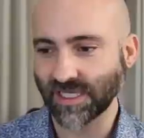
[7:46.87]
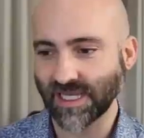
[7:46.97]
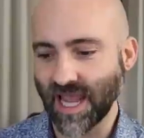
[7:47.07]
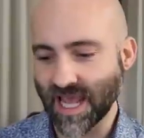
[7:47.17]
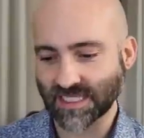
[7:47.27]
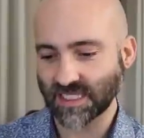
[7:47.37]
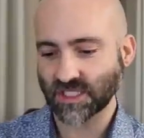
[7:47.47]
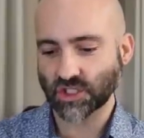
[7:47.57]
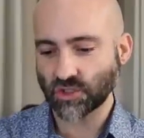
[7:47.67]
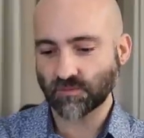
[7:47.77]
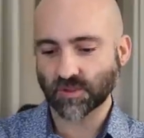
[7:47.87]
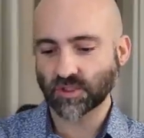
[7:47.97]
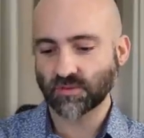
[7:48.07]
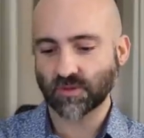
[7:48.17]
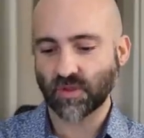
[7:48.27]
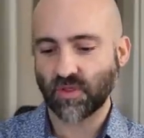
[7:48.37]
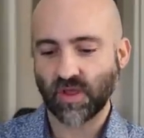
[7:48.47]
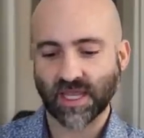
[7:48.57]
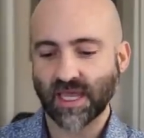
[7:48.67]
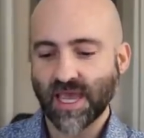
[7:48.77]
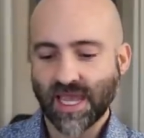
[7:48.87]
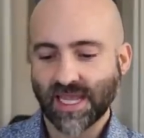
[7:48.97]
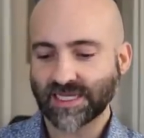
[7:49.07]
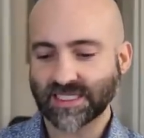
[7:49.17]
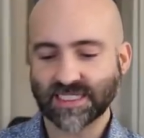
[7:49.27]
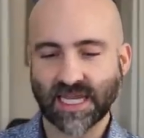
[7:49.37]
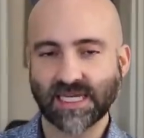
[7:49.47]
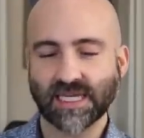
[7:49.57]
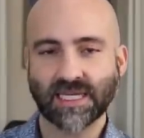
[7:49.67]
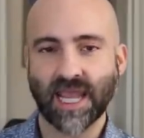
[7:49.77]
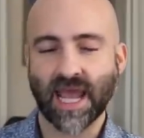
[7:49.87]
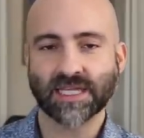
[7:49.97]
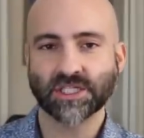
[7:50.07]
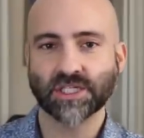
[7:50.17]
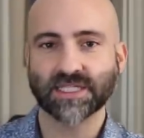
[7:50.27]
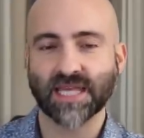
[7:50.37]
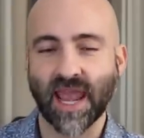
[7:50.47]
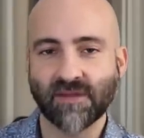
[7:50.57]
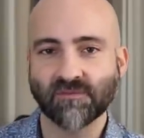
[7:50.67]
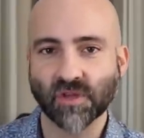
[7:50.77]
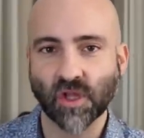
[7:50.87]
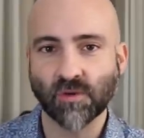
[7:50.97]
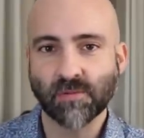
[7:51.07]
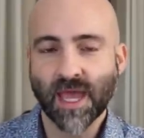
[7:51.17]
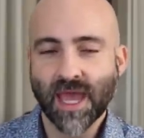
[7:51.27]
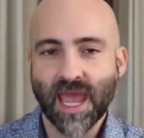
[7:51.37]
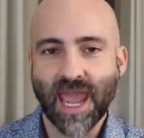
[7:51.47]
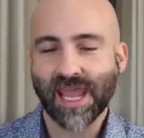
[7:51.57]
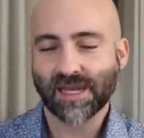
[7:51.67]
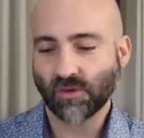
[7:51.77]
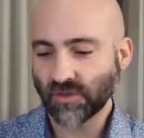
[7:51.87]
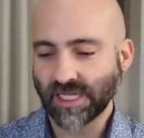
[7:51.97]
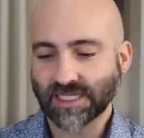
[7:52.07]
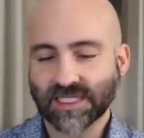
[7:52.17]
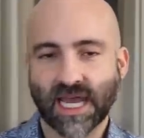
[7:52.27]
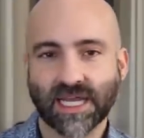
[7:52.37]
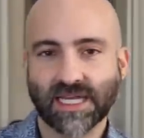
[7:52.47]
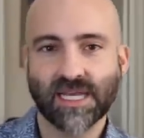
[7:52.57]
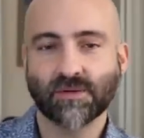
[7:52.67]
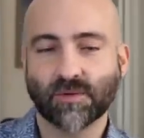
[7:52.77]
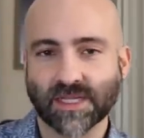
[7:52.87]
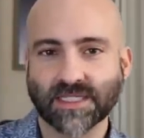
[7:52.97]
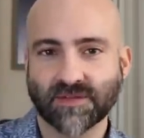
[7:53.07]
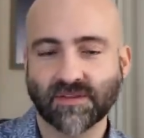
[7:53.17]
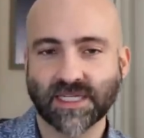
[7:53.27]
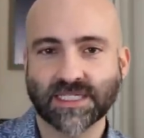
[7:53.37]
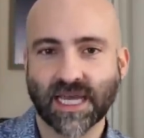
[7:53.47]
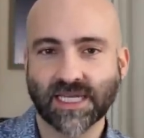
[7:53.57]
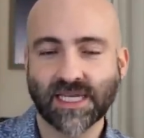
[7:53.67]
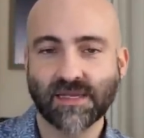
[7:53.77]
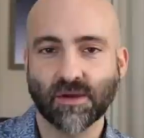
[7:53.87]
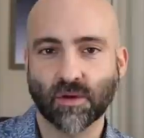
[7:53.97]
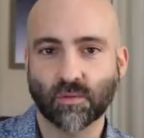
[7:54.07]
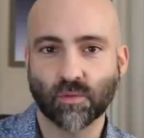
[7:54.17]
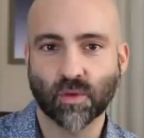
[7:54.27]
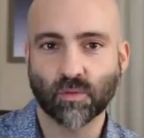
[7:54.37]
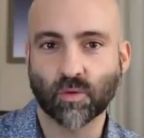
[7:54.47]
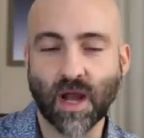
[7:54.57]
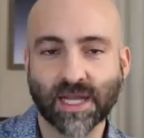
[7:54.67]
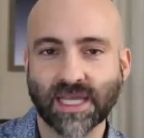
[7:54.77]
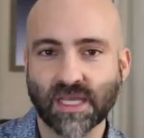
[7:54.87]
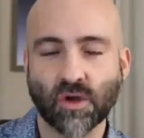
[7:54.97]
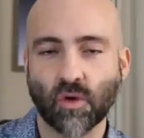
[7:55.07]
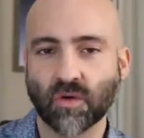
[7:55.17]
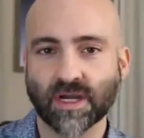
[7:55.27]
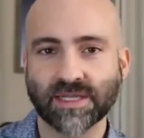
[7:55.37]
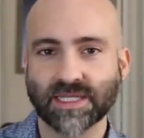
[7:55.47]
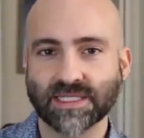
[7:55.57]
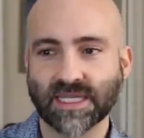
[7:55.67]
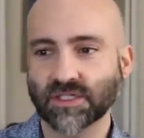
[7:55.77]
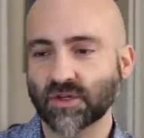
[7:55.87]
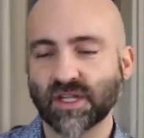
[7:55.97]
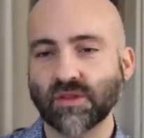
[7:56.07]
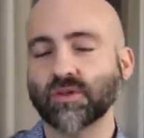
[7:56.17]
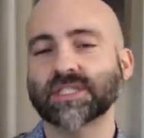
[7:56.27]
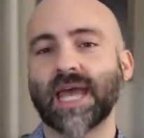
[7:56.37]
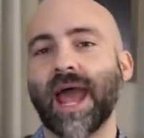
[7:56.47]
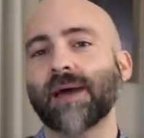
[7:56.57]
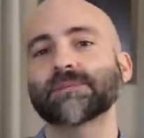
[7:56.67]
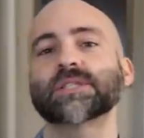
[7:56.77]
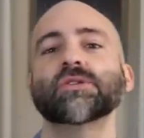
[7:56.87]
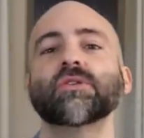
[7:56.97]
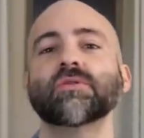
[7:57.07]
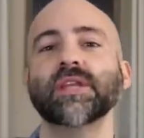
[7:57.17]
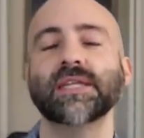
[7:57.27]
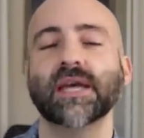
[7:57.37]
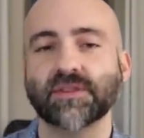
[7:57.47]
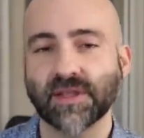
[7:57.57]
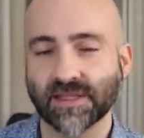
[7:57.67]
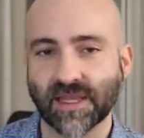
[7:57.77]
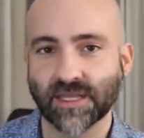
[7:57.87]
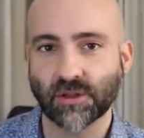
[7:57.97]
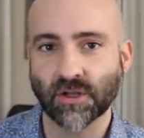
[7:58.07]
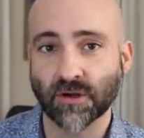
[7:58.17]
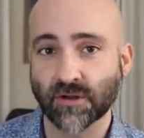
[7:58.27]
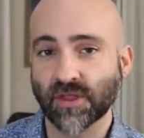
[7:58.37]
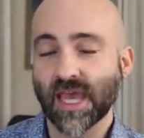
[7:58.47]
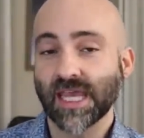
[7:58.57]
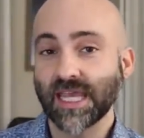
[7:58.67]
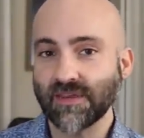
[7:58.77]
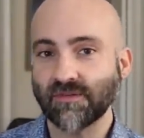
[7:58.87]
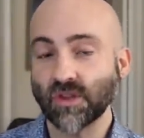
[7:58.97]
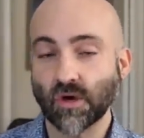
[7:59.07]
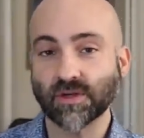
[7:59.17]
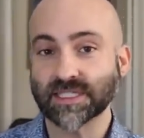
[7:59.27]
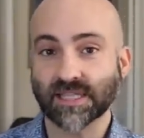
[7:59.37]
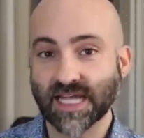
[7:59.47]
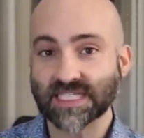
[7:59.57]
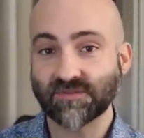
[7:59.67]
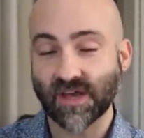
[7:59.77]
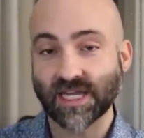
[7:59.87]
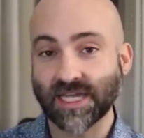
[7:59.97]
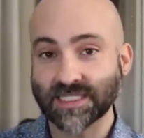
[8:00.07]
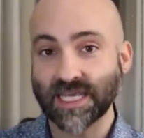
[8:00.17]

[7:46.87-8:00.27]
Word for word: It has this super, super thick, extended gaseous envelope and only a tiny, relatively tiny rocky core in the center. It looks absolutely nothing like the Earth, even though it's classified as